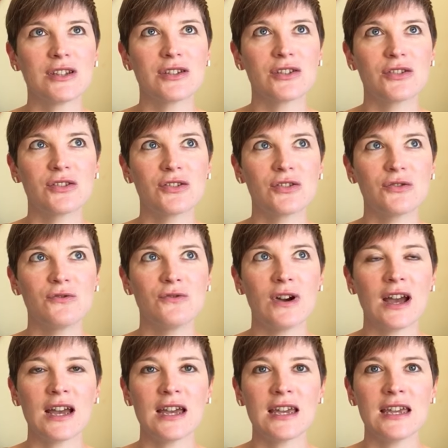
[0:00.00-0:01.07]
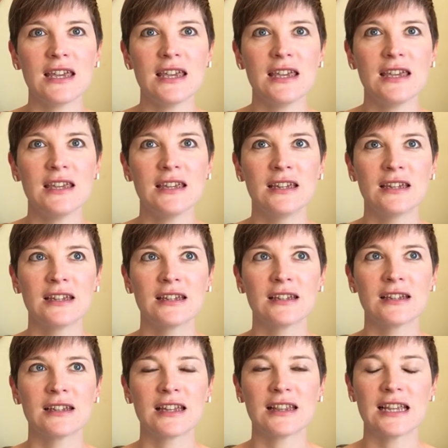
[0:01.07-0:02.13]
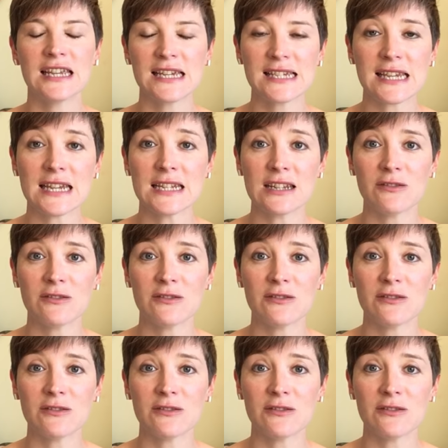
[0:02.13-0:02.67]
So I, like I said,